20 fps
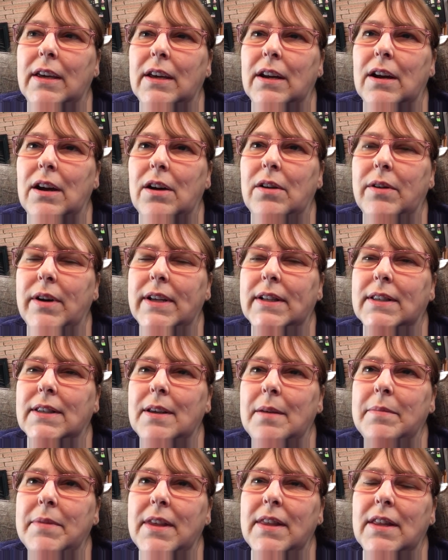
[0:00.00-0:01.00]
you know, it's
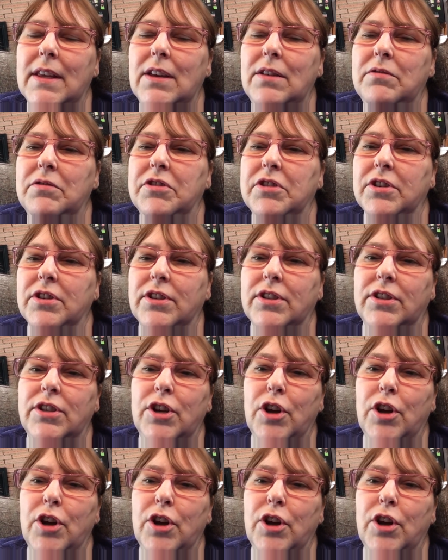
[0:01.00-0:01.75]
something that you just,